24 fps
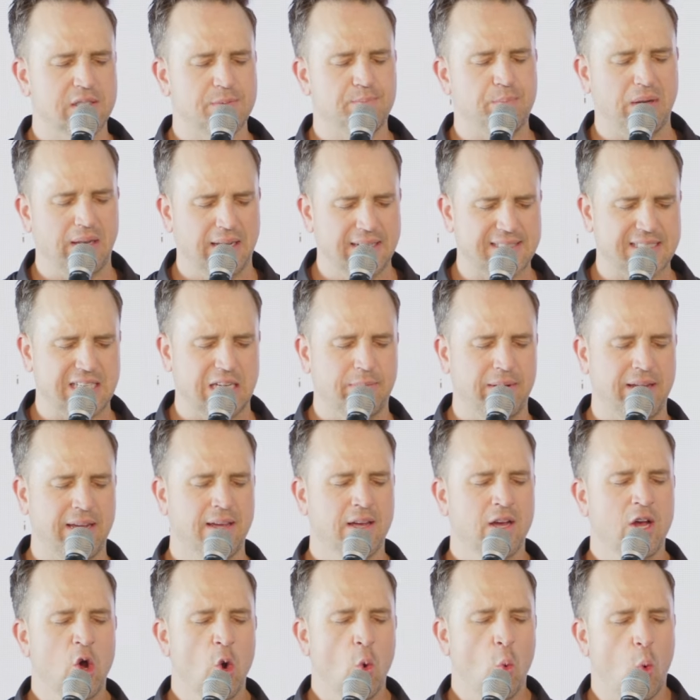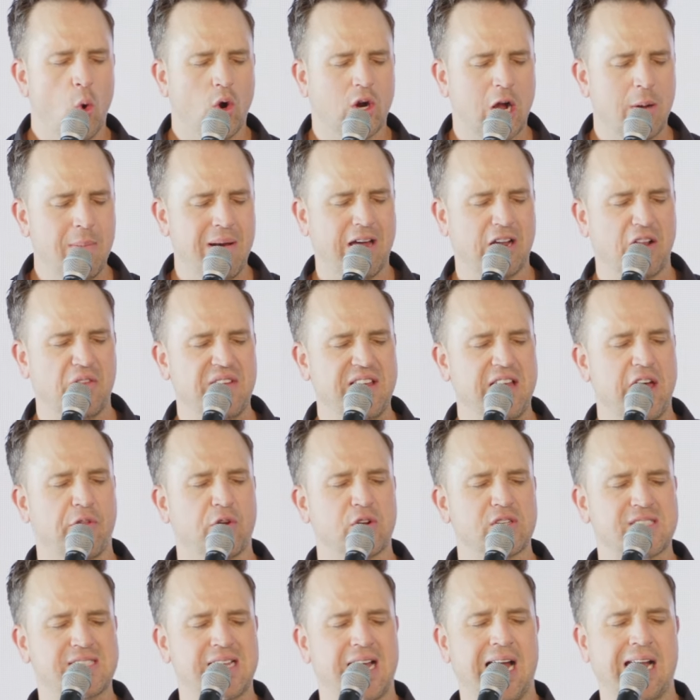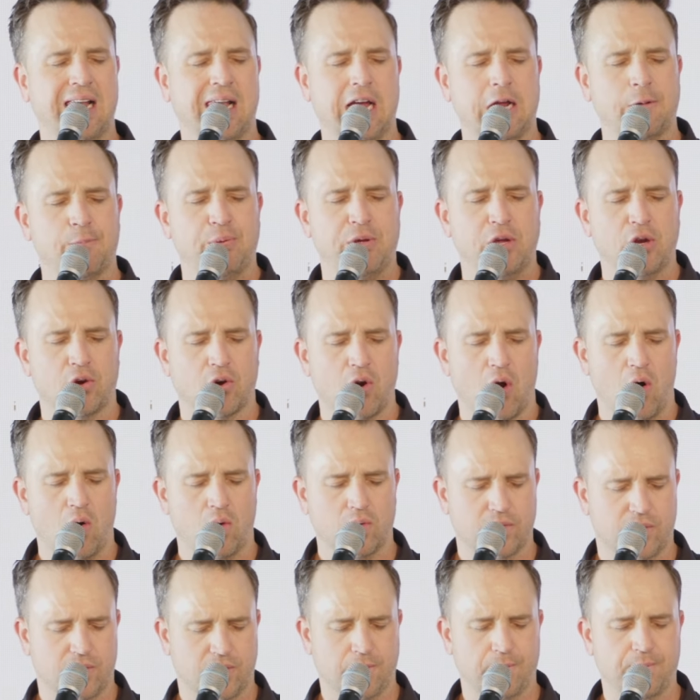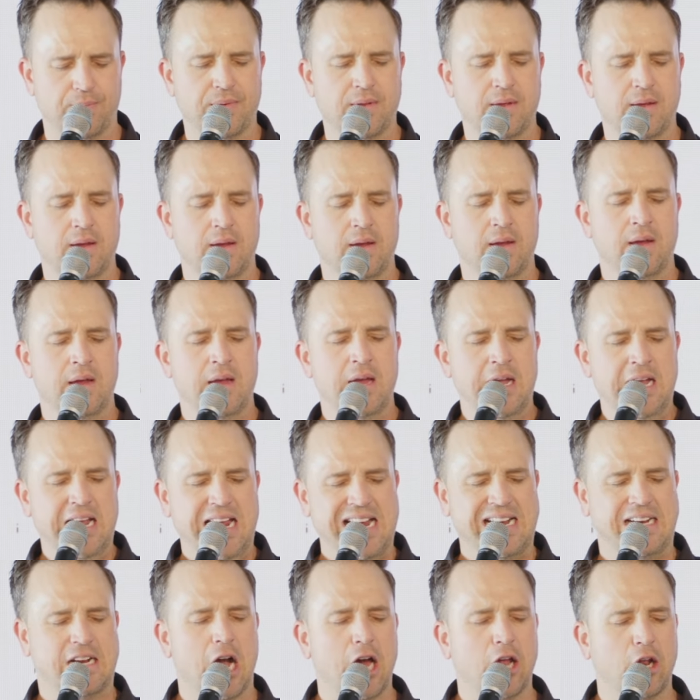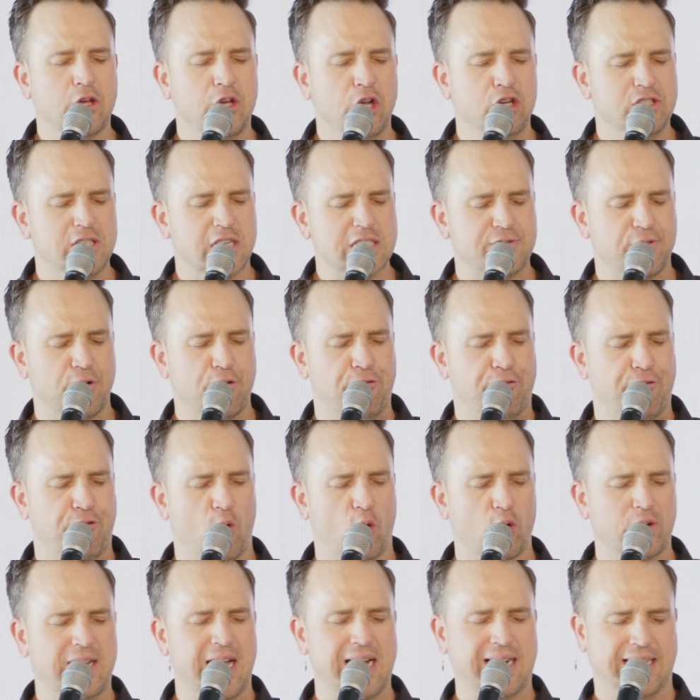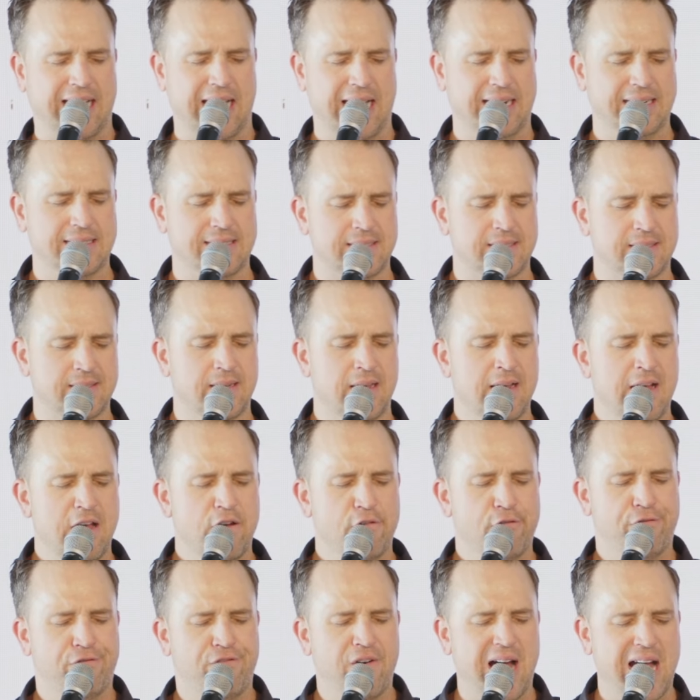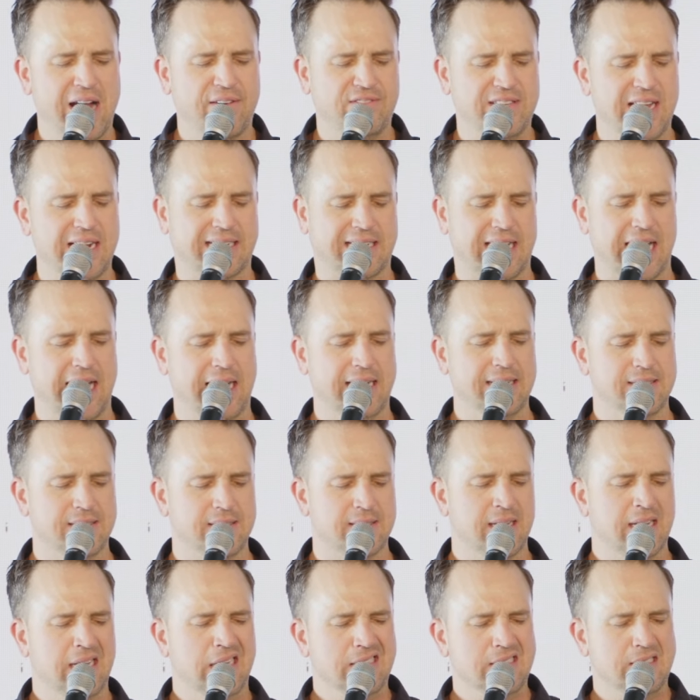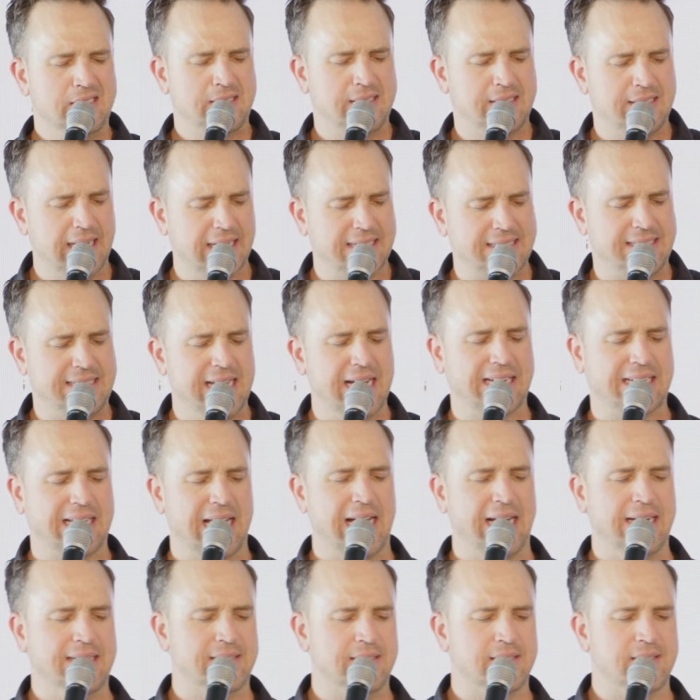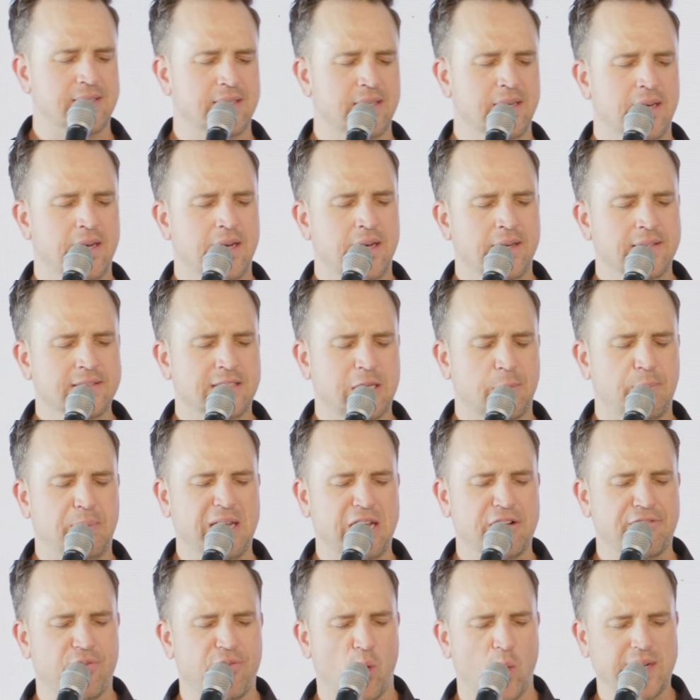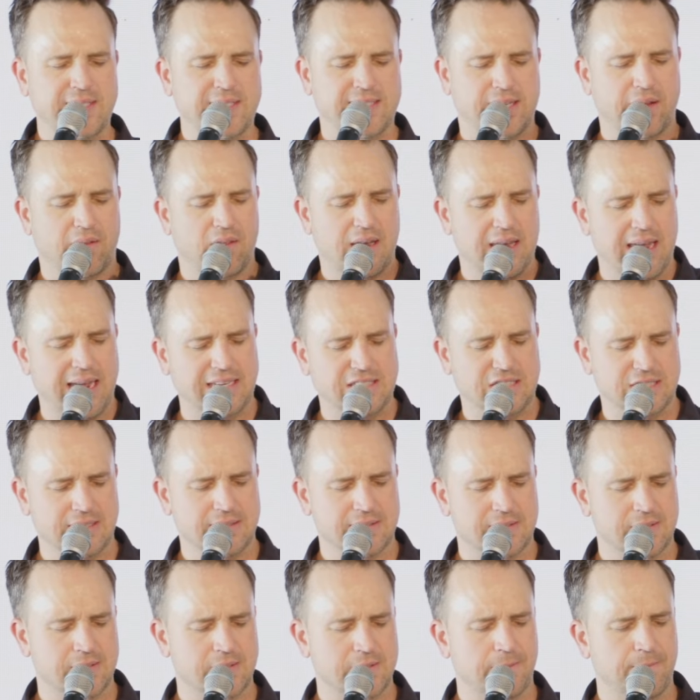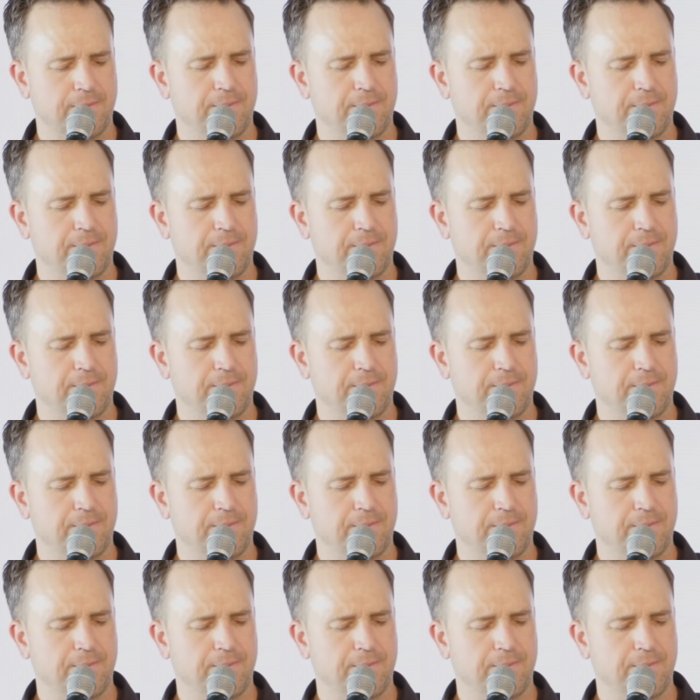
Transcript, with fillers: but listen to me, we'll come out on the other side like pure gold. And God will use us for four decades, five decades, six decades to be a voice to the nations.